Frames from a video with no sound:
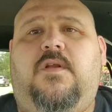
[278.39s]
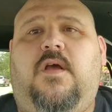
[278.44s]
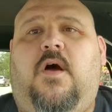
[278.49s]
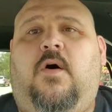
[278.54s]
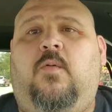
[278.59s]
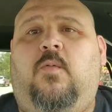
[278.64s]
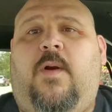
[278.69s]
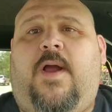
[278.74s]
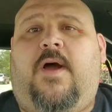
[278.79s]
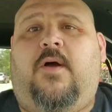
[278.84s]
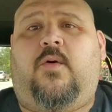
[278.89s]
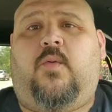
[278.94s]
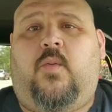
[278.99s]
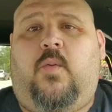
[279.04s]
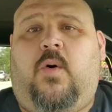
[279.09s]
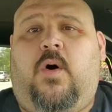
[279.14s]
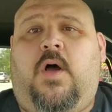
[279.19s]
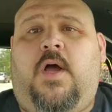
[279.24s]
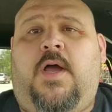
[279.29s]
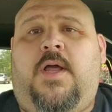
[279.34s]
on round
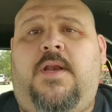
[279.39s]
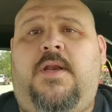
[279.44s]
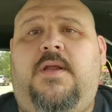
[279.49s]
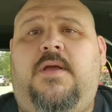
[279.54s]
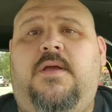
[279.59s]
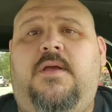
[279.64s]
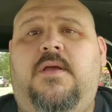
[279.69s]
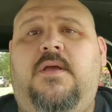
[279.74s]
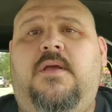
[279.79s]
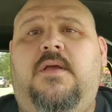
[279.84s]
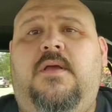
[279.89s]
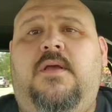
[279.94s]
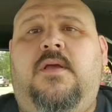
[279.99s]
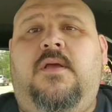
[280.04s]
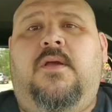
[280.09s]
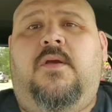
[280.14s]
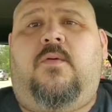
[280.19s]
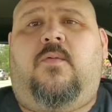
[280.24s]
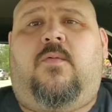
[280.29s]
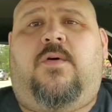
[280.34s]
one
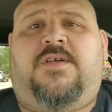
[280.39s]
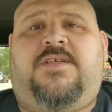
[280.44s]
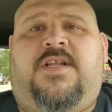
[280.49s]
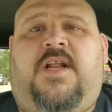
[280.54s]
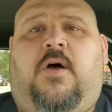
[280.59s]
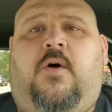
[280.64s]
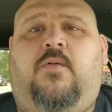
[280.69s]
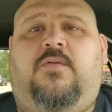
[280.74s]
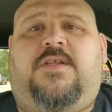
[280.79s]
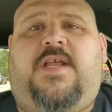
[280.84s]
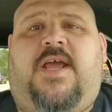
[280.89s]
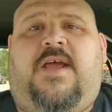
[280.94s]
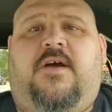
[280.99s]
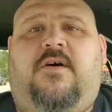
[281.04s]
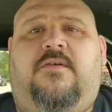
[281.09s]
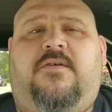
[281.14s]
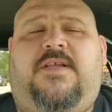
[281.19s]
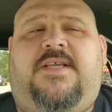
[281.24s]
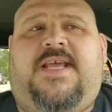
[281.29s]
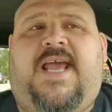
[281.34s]
was an Old
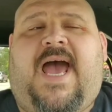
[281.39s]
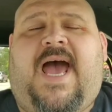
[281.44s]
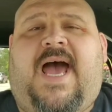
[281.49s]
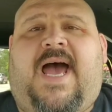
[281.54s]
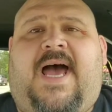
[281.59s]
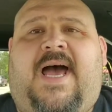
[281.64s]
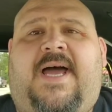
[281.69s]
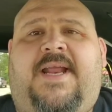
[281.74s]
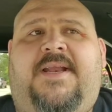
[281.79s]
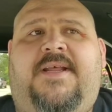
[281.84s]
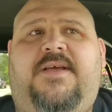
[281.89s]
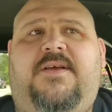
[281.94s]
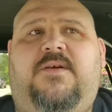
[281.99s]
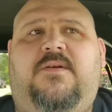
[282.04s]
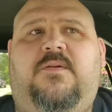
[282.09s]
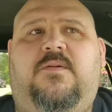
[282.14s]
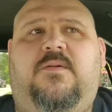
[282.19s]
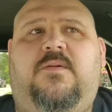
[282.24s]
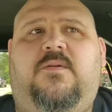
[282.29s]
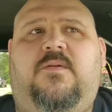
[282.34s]
Town Guide
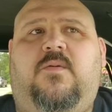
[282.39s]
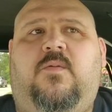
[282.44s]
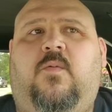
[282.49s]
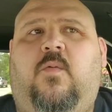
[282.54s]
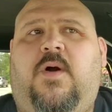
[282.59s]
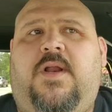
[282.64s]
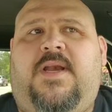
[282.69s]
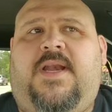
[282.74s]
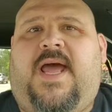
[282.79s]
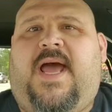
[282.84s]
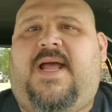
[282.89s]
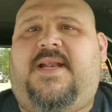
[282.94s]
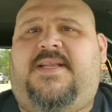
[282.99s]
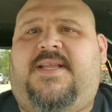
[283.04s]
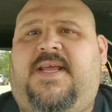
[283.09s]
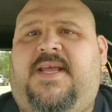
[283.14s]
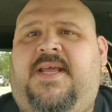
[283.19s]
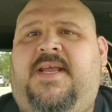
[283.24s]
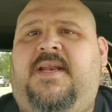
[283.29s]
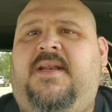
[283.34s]

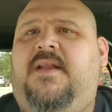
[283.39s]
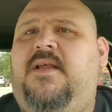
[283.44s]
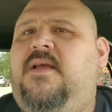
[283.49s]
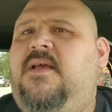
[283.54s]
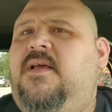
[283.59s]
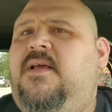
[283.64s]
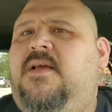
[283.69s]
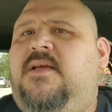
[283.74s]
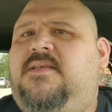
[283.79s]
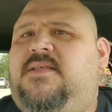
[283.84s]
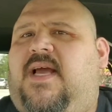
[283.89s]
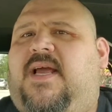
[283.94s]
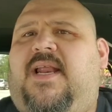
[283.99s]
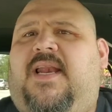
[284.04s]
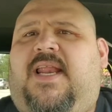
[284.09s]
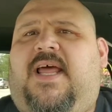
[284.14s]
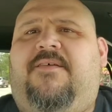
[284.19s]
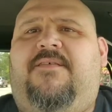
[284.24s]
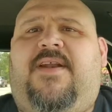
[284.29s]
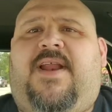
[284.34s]
119, like
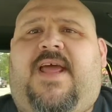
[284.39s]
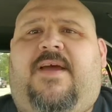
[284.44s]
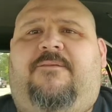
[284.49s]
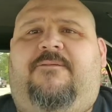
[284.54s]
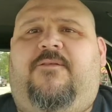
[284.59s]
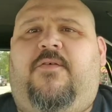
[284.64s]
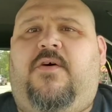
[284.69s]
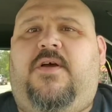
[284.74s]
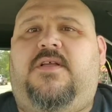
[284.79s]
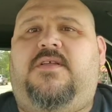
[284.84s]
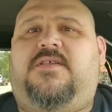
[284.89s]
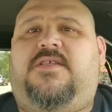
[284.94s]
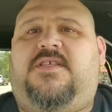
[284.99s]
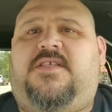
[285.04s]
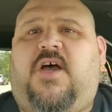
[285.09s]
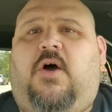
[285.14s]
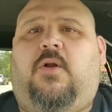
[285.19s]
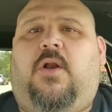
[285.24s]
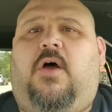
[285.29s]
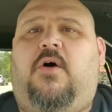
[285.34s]
11 half foot
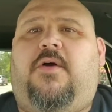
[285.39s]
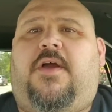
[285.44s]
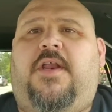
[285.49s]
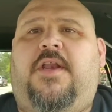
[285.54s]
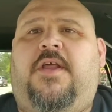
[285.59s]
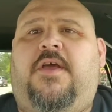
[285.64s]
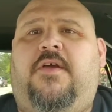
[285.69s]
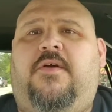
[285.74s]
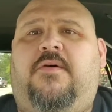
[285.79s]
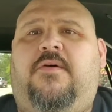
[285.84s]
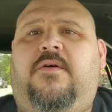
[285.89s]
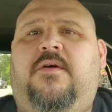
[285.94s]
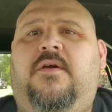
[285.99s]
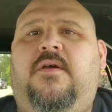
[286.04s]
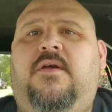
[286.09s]
solo canoe.